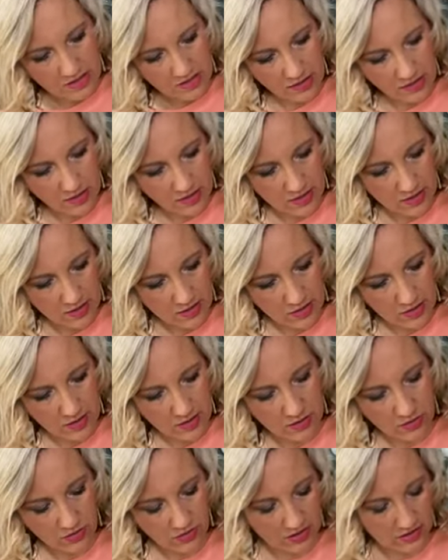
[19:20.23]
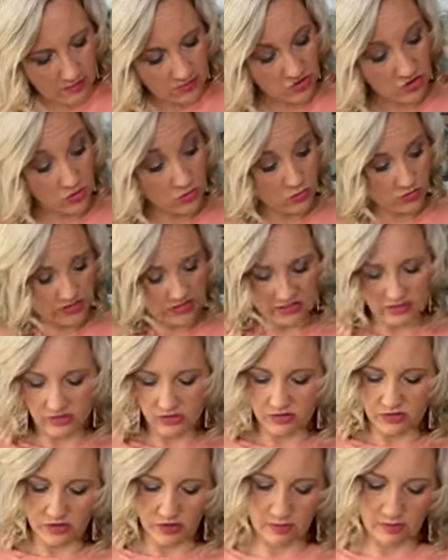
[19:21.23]
Okay, let me show you what
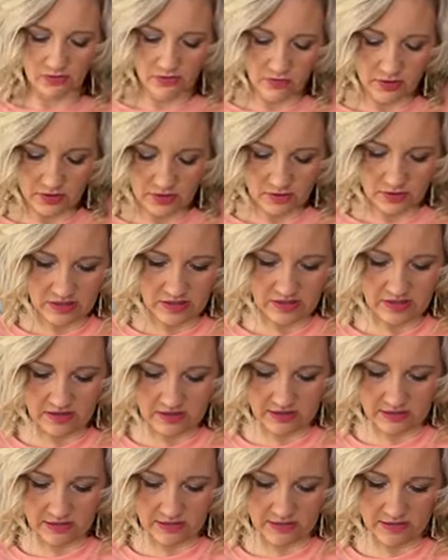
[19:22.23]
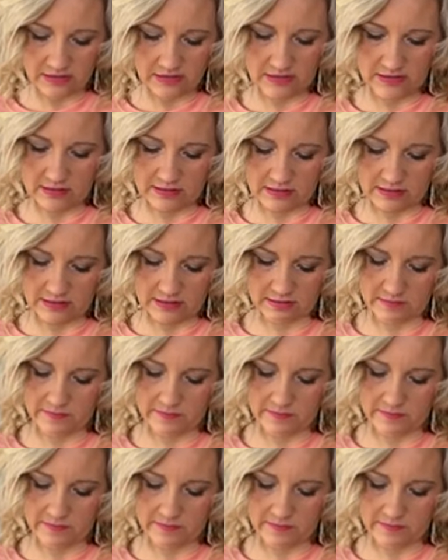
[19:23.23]
this looks like before I do anything else.